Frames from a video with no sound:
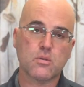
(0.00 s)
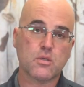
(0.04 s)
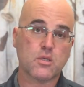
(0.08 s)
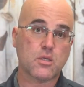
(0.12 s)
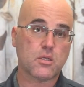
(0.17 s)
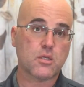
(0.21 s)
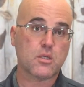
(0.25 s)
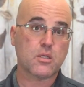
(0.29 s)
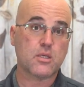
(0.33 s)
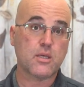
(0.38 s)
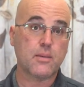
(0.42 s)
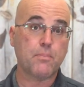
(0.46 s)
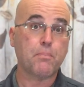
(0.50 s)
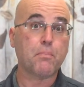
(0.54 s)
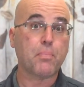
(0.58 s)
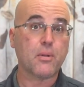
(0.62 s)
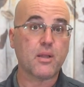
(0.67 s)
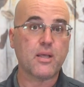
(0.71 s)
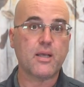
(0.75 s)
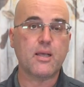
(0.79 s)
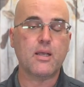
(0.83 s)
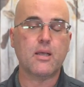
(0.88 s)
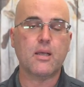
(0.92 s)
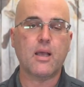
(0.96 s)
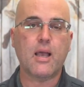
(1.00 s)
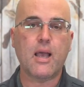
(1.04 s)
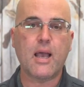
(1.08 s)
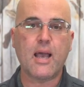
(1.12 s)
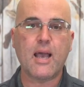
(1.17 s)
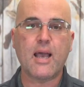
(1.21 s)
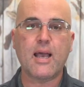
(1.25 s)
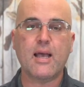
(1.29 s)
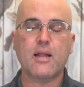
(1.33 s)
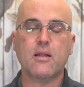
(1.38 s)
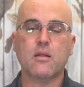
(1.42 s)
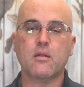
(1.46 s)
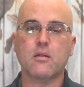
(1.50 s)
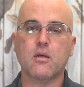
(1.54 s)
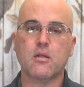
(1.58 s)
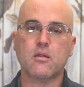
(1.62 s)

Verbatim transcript: simply add